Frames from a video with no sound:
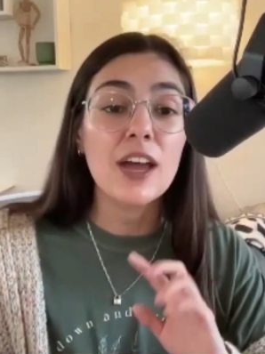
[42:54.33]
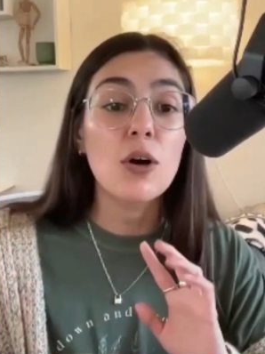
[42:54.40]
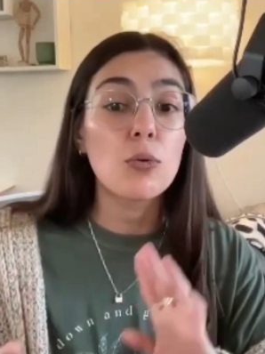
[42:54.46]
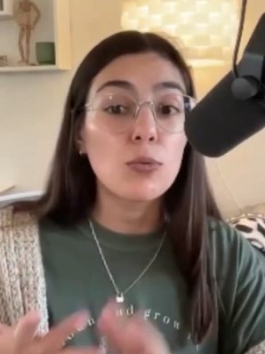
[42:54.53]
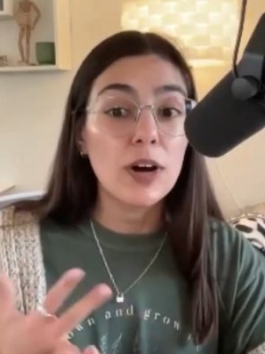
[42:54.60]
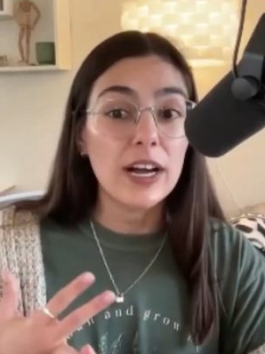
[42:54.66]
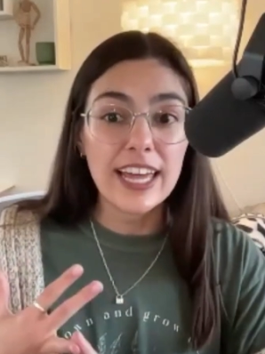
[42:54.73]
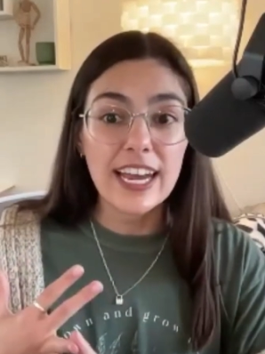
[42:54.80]

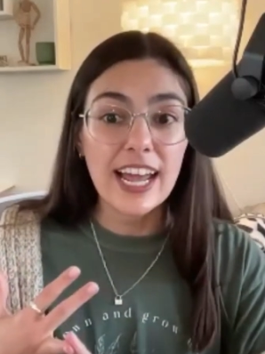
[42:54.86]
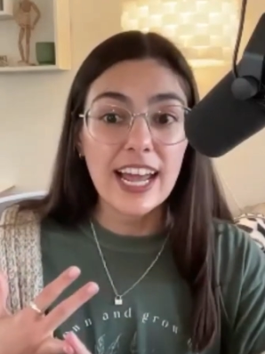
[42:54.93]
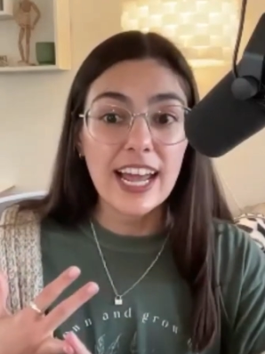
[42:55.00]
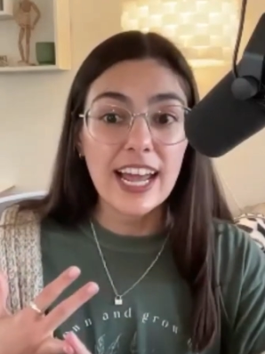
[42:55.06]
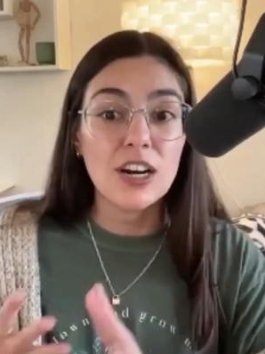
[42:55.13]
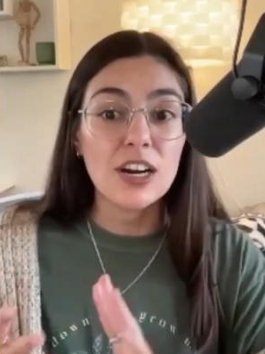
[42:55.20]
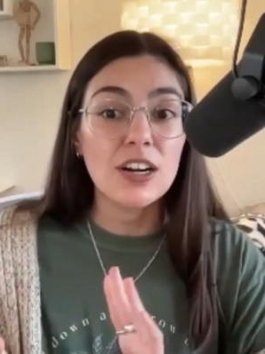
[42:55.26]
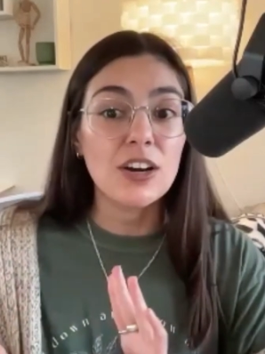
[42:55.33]
what can I
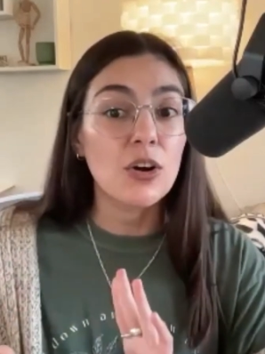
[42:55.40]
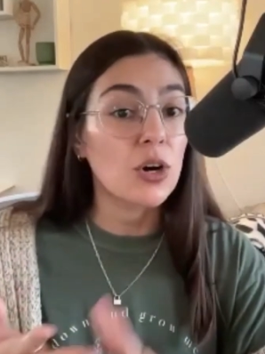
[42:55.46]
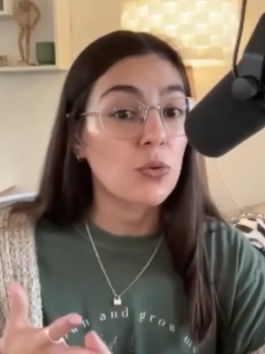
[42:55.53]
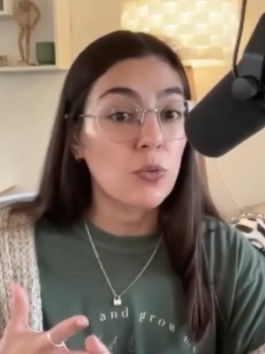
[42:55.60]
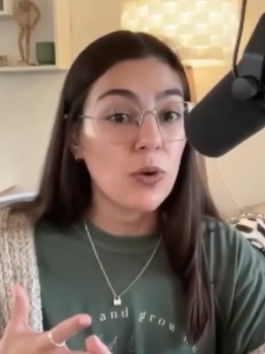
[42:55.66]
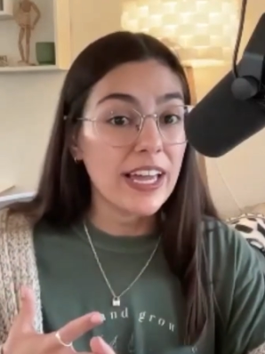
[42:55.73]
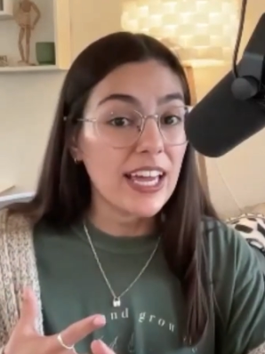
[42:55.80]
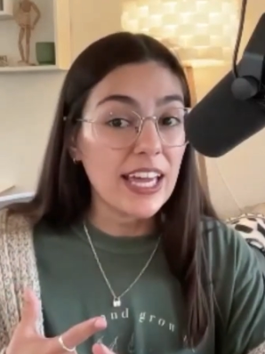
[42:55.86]
learn, or
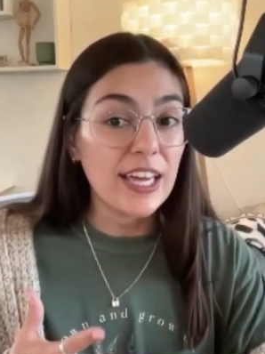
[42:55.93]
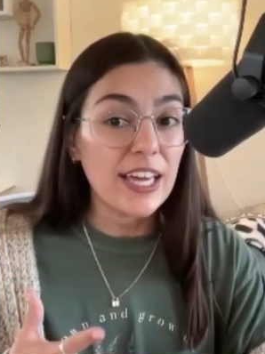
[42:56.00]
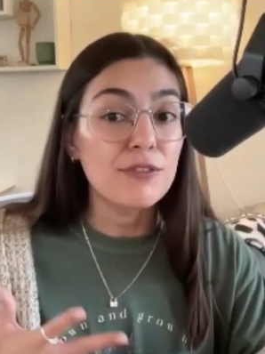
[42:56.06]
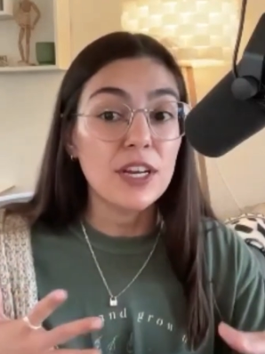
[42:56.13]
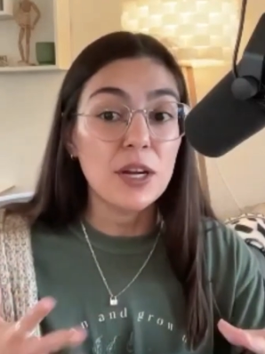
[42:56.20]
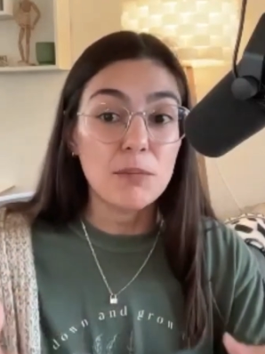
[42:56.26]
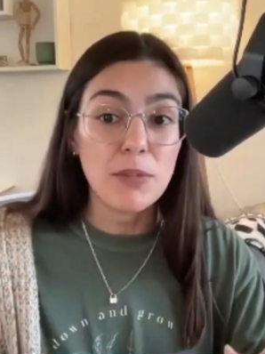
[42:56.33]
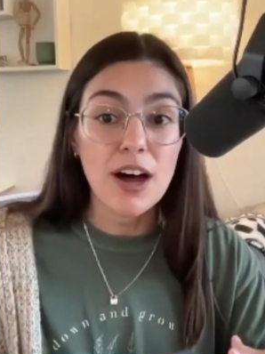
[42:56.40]
what if
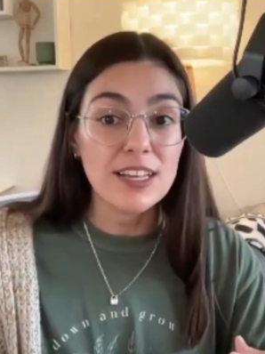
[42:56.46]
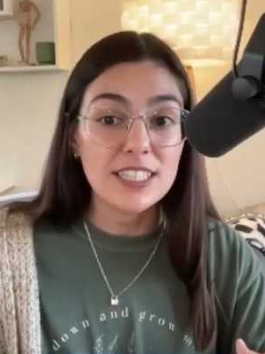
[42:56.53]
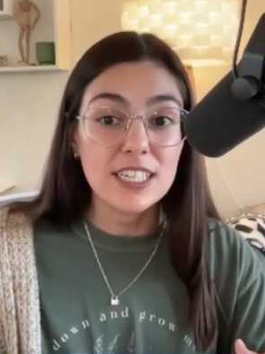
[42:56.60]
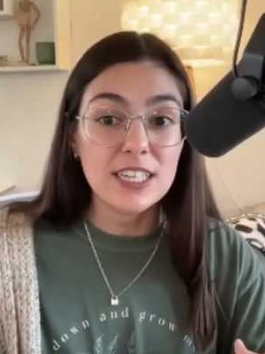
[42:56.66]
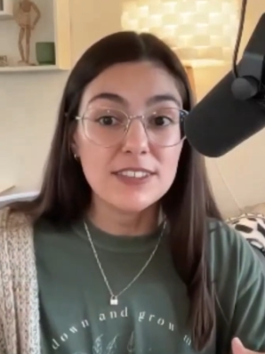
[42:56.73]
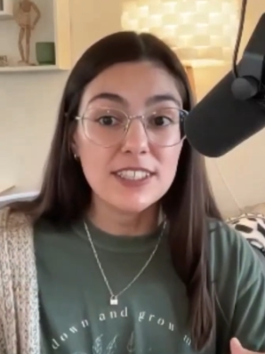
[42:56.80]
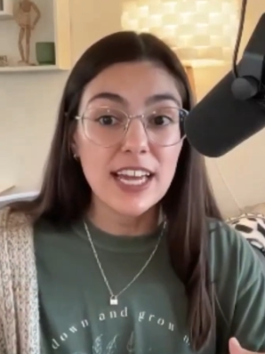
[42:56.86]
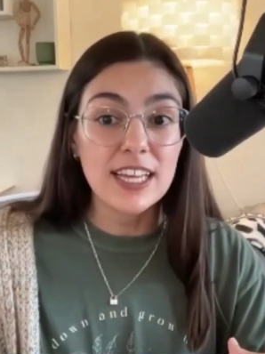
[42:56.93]
in a
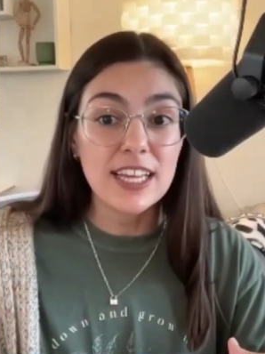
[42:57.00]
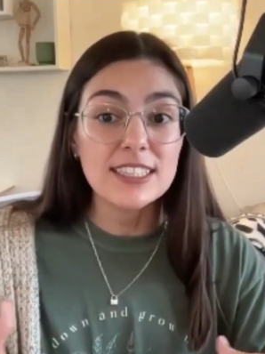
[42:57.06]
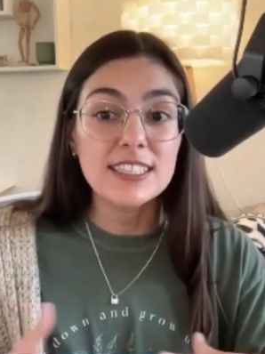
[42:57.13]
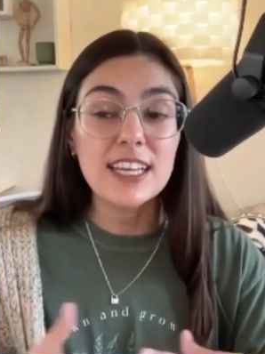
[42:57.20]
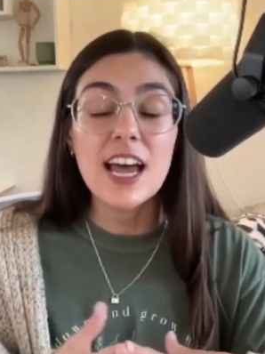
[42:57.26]
positive sense.